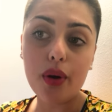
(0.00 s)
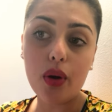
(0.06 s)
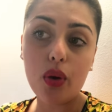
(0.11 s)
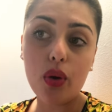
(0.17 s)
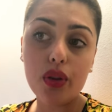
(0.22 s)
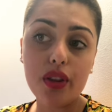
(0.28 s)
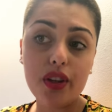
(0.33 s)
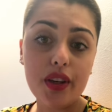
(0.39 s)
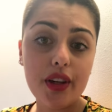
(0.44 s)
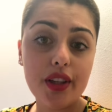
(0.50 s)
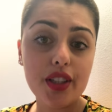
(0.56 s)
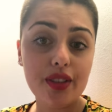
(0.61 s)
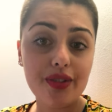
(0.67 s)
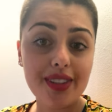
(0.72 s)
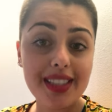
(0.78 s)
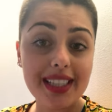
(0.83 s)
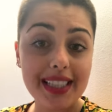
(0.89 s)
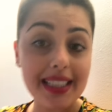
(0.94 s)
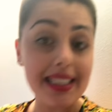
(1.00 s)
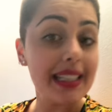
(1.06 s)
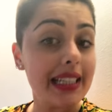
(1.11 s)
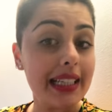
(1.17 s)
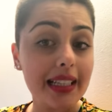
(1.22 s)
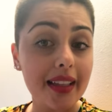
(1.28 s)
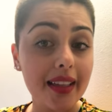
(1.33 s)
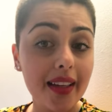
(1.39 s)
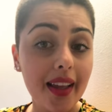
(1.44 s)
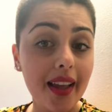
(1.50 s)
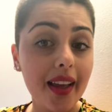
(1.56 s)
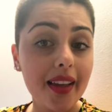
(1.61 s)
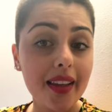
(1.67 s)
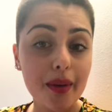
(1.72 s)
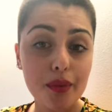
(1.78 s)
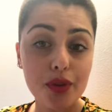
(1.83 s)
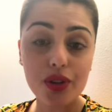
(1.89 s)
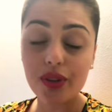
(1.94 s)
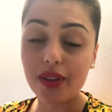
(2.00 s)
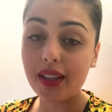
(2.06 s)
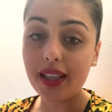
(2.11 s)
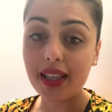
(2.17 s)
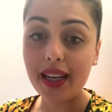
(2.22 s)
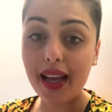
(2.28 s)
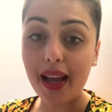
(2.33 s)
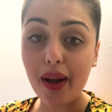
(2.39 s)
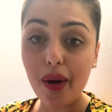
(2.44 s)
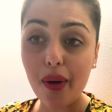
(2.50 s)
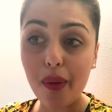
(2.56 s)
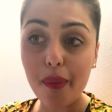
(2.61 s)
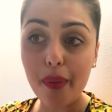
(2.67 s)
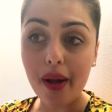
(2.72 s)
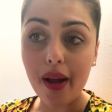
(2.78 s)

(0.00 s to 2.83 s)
or the Nurture Fertility Clinic. I'm sure they can help.